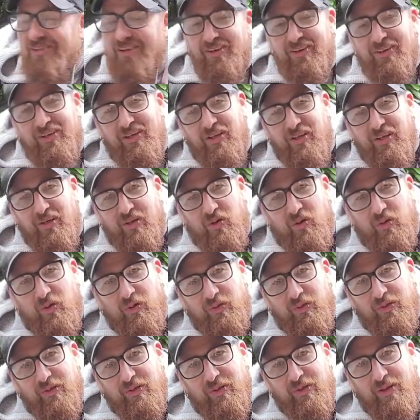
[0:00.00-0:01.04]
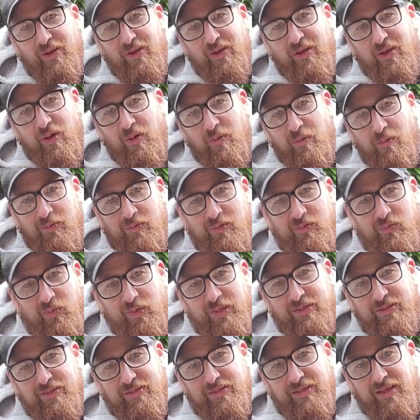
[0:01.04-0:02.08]
starting to get colder, almost
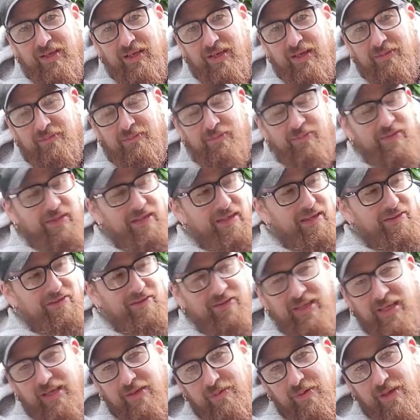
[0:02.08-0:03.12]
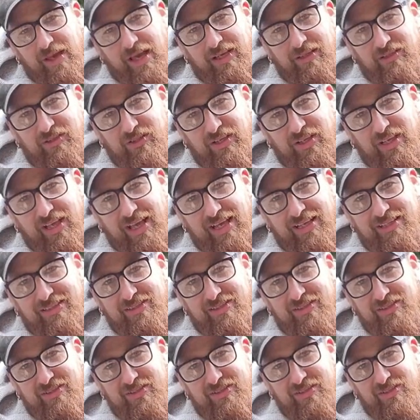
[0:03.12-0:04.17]
winter time. The other day we actually had
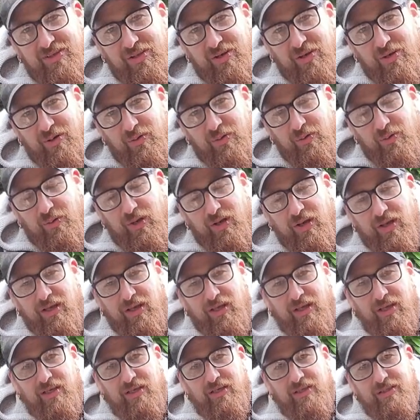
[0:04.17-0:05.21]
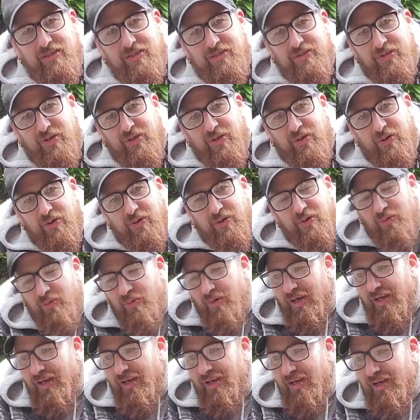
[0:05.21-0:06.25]
snow, so
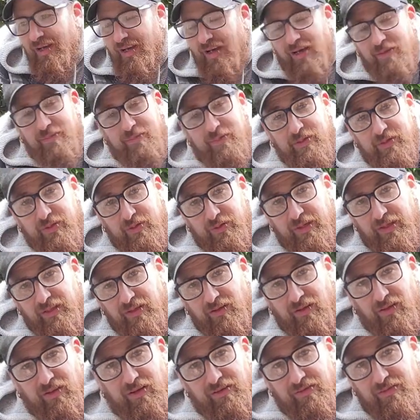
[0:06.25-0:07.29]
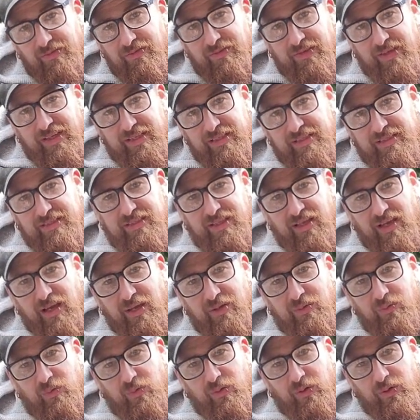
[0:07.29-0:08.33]
uh, I've been doing a lot of
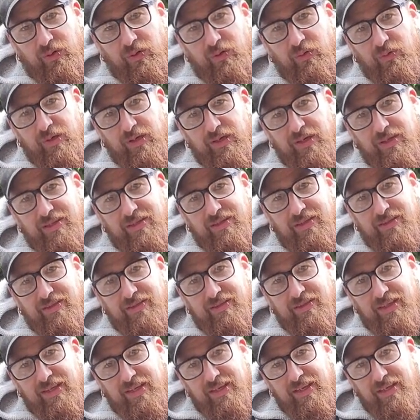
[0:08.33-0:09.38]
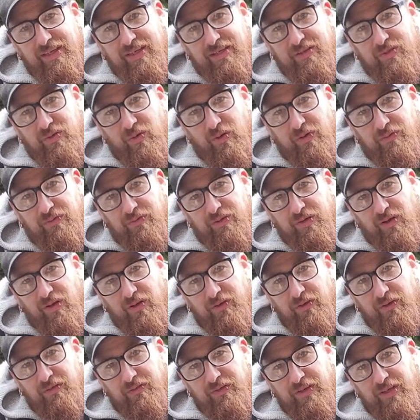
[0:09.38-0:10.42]
inside work with the toy
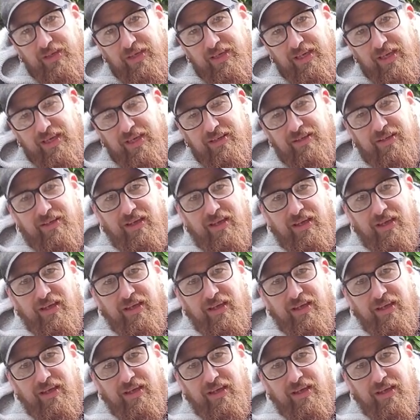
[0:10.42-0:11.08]
photography again.